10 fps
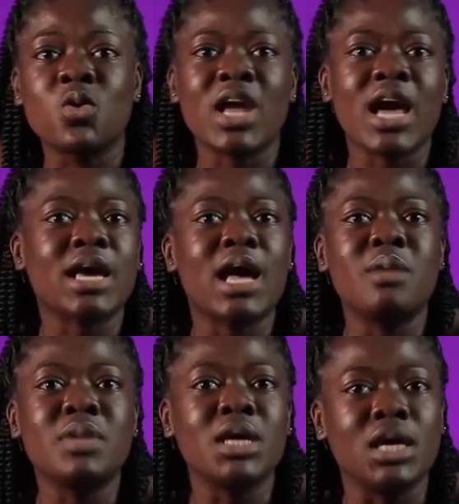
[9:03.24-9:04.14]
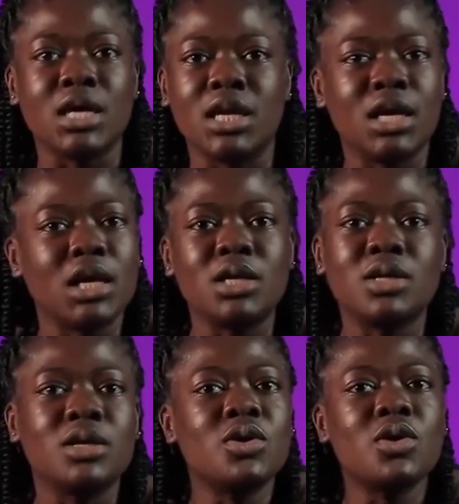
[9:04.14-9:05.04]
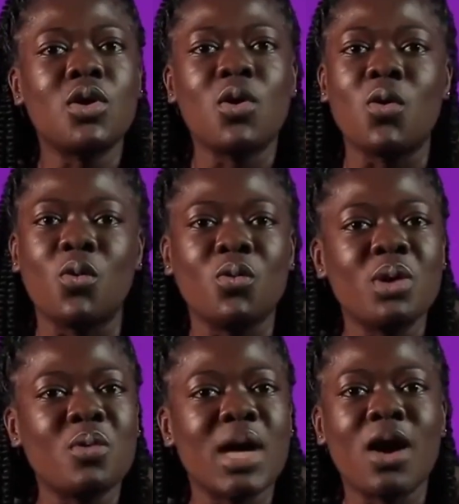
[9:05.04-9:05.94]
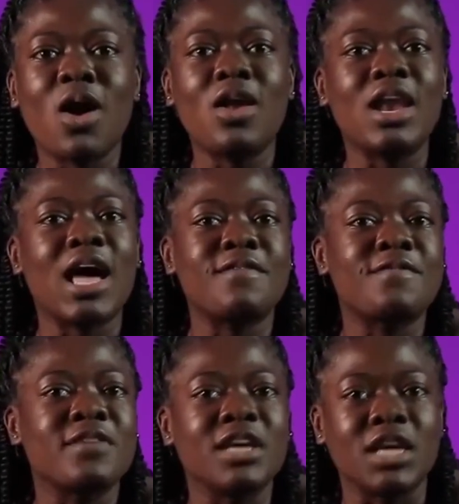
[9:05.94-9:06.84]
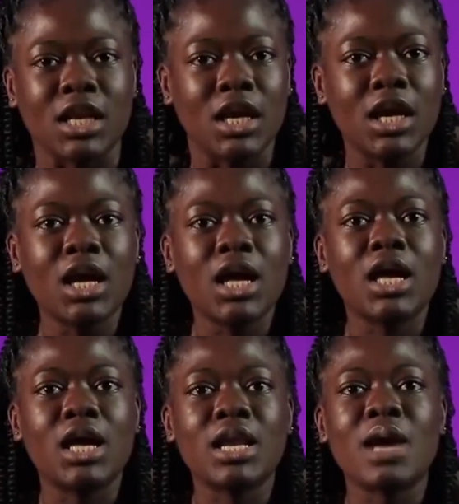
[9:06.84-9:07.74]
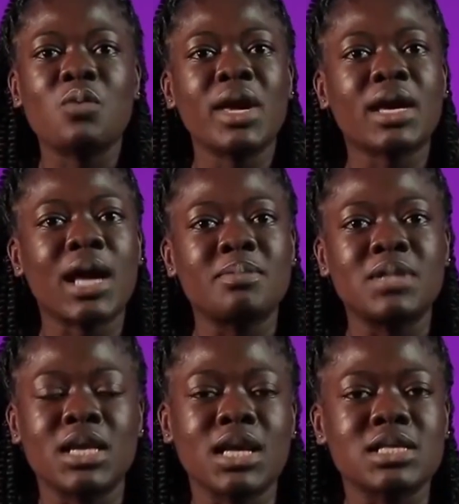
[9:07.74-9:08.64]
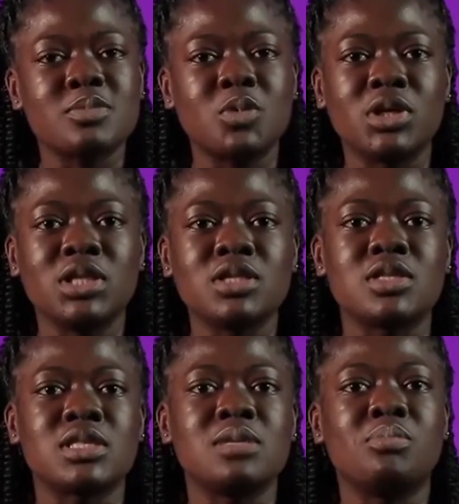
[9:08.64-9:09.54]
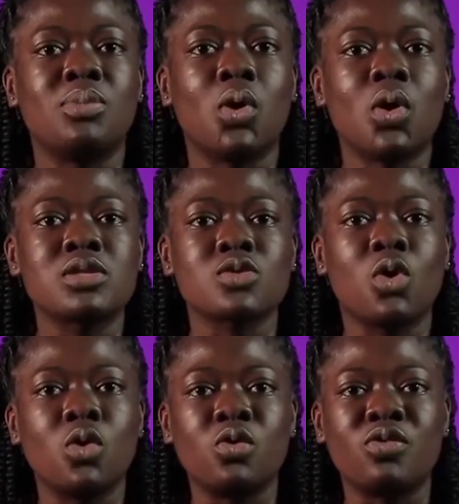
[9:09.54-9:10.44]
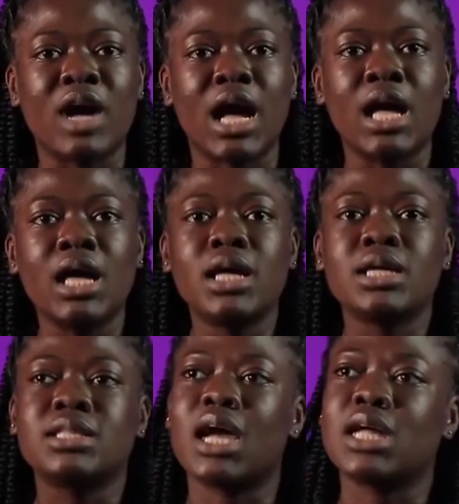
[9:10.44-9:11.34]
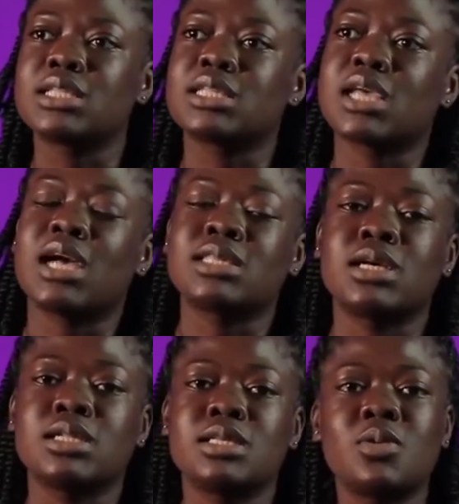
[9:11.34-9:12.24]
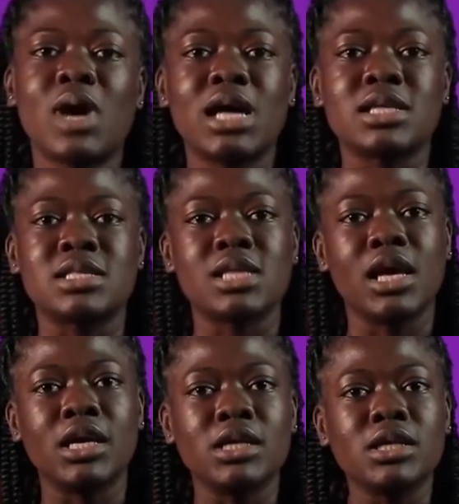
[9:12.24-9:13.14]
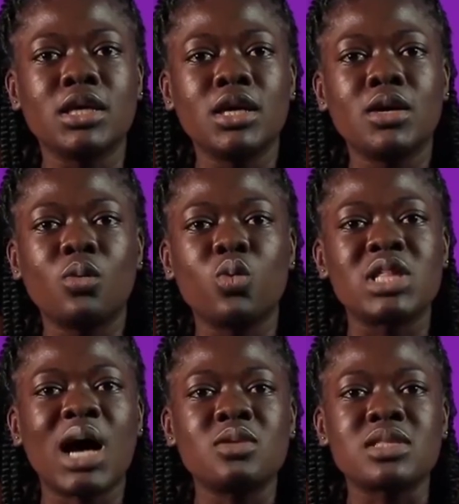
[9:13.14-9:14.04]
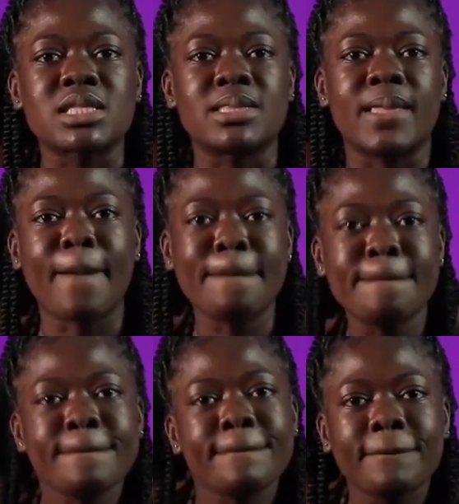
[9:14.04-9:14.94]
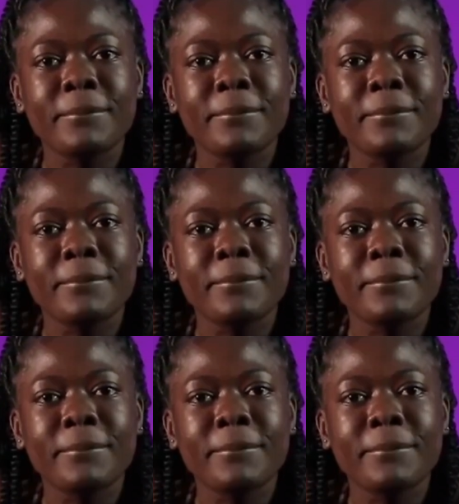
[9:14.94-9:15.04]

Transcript: like, I mean, yo, we were all laughing. And I wake up the next morning to see blogs all over that Asantewaa is saying without them,